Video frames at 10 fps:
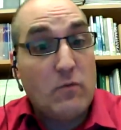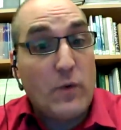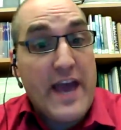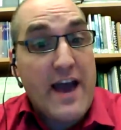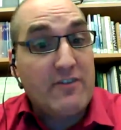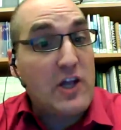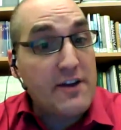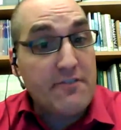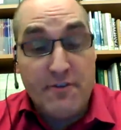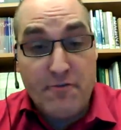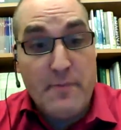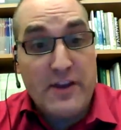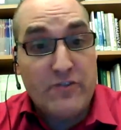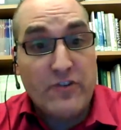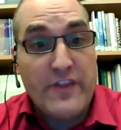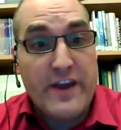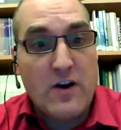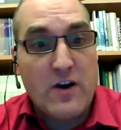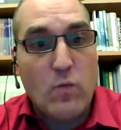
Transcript: We have a lot of information there.